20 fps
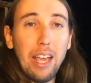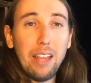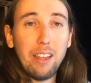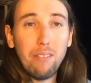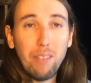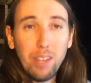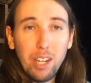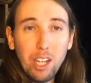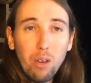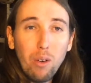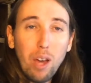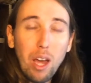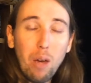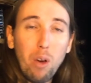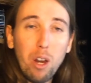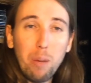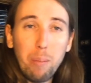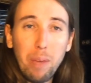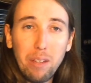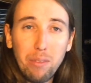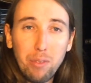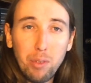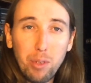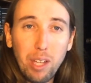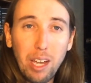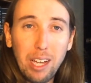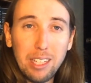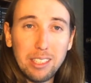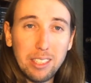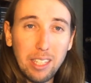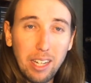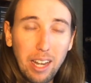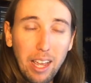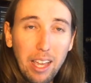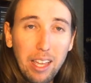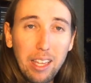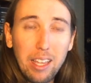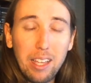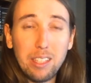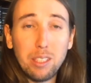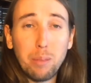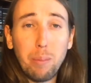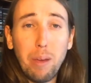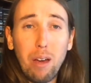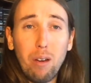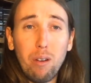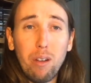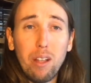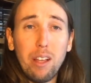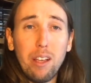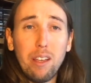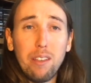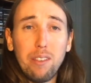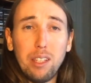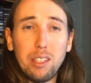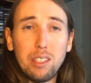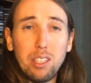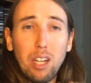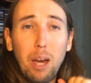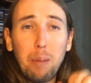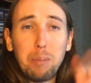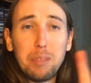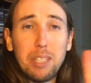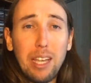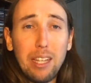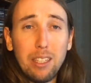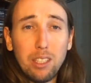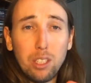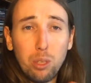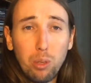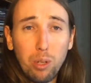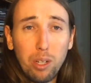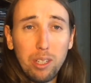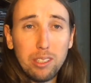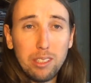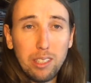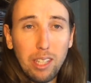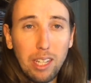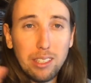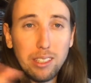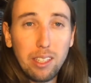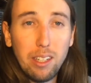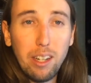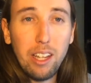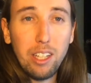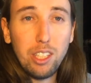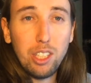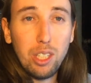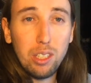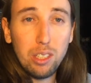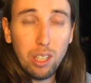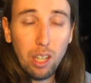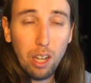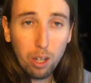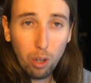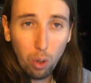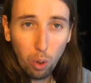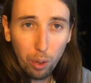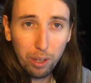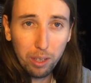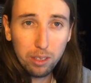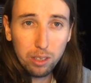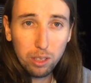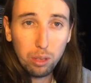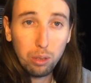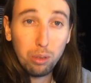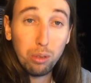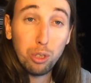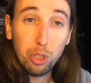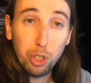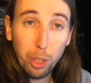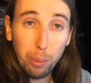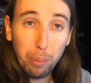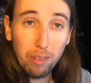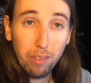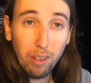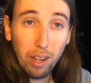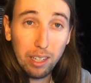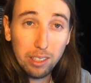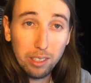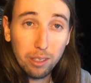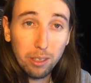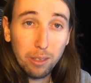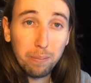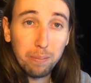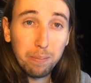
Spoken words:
And the video I want to make for you guys today is about the top 10 tourist destinations according to TripAdvisor.